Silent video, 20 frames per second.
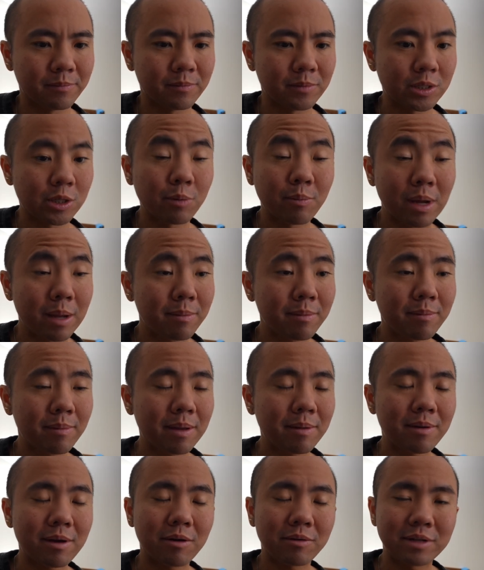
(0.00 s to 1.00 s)
so
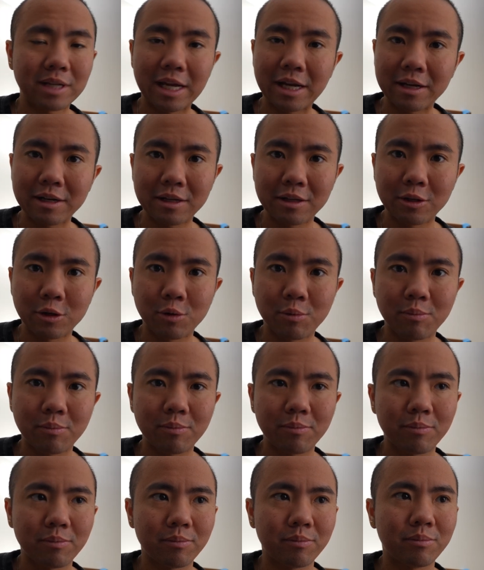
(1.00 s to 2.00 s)
maybe I'll date a little
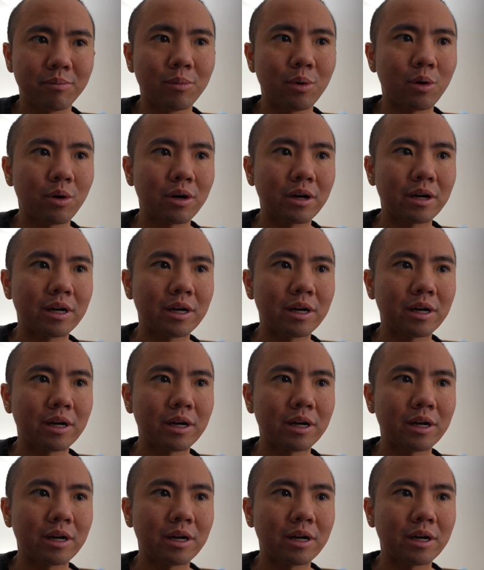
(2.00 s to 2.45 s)
more